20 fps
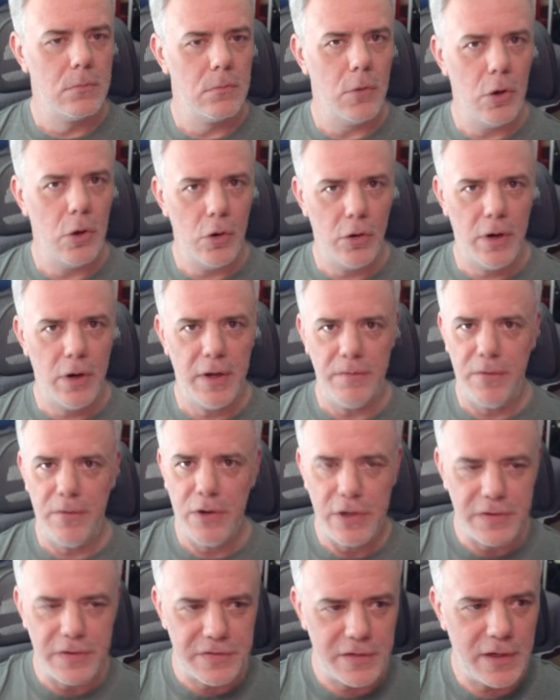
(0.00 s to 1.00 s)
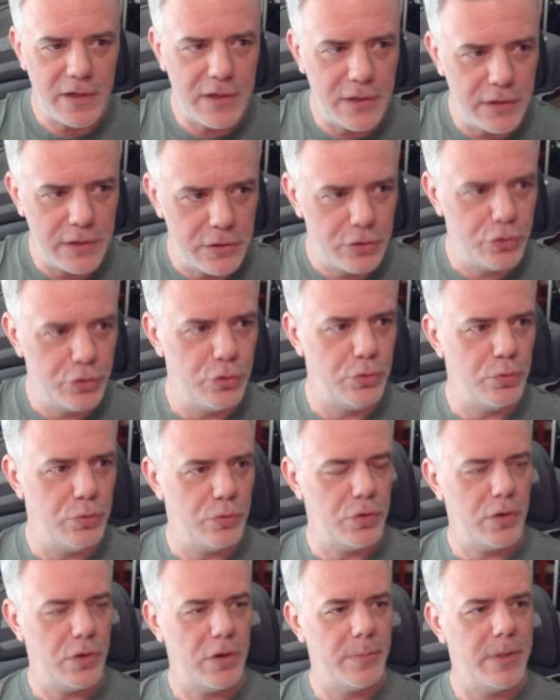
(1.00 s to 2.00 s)
All right, very excited to
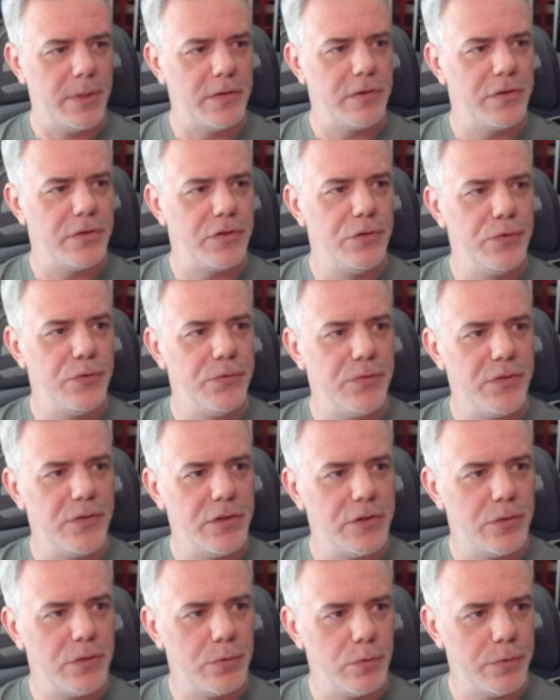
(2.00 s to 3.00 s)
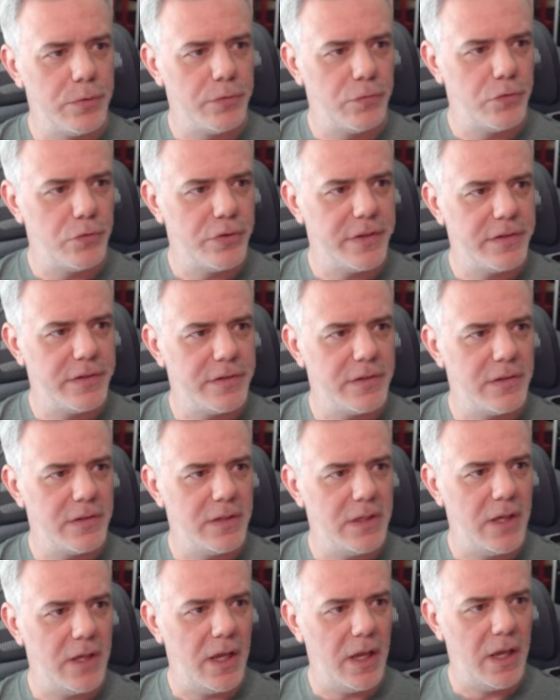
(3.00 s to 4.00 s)
talk about this new feature. We've
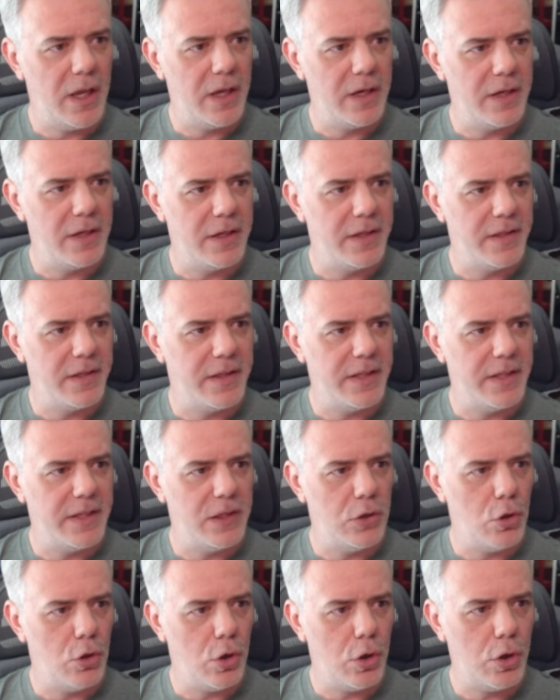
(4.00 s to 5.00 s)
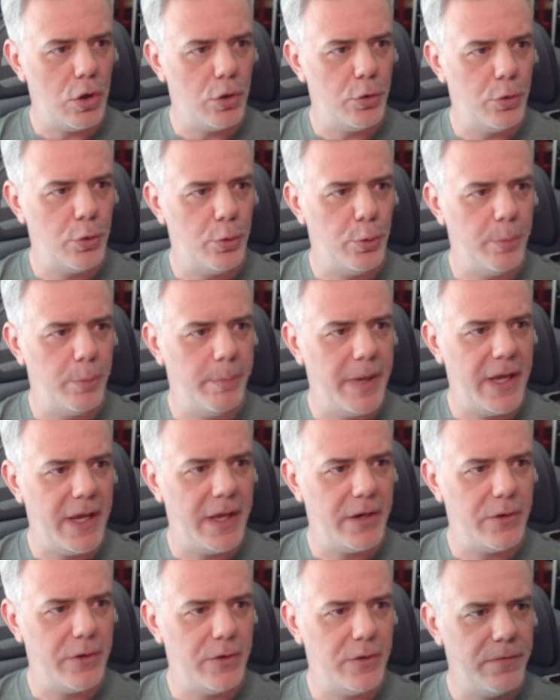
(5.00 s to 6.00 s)
recently added the auto
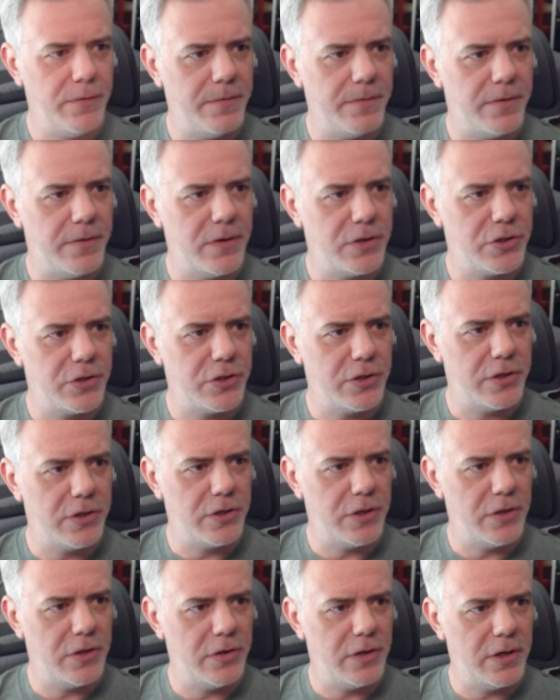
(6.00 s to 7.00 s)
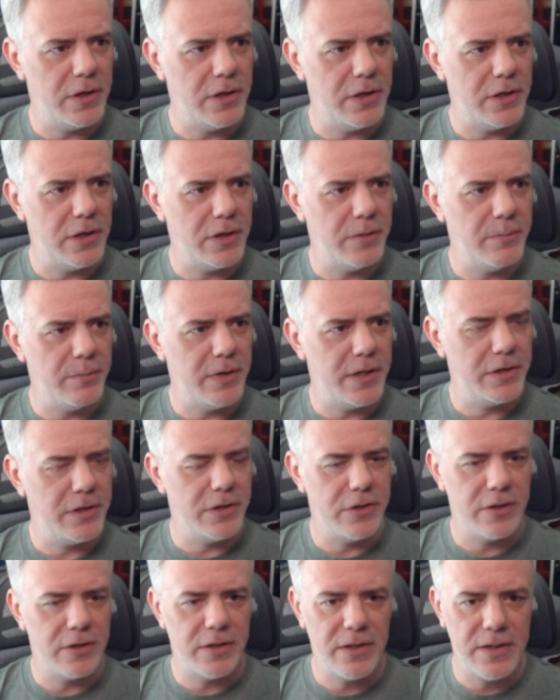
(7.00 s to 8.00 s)
battle function. All right, you come down
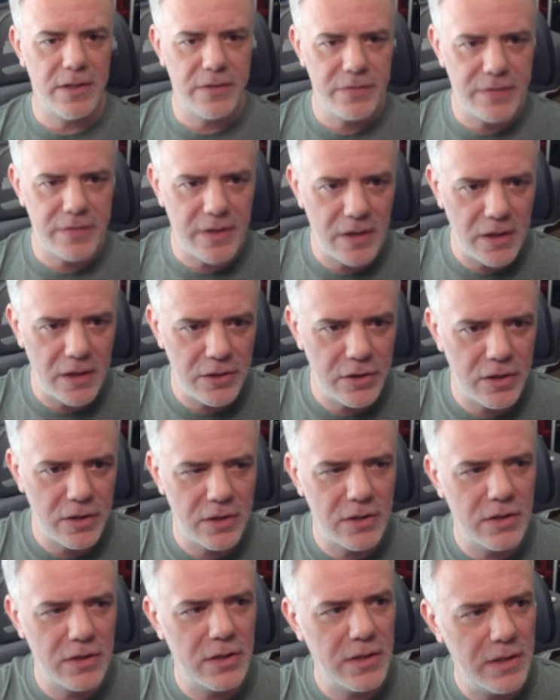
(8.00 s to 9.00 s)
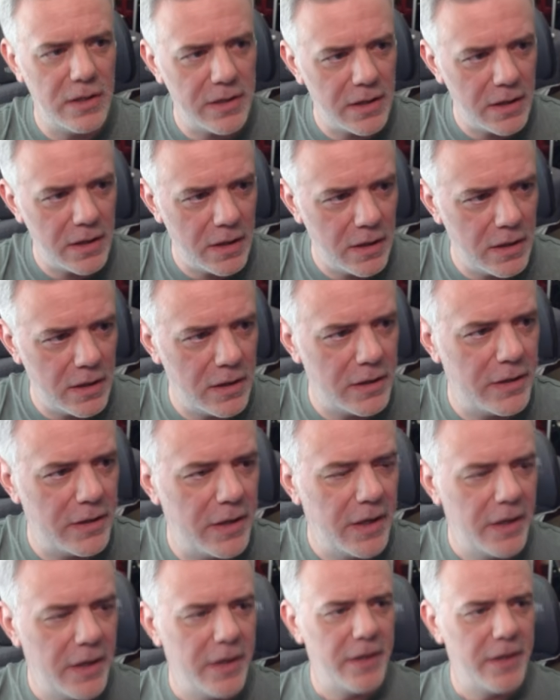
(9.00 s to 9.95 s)
here on the left side, you're going to click on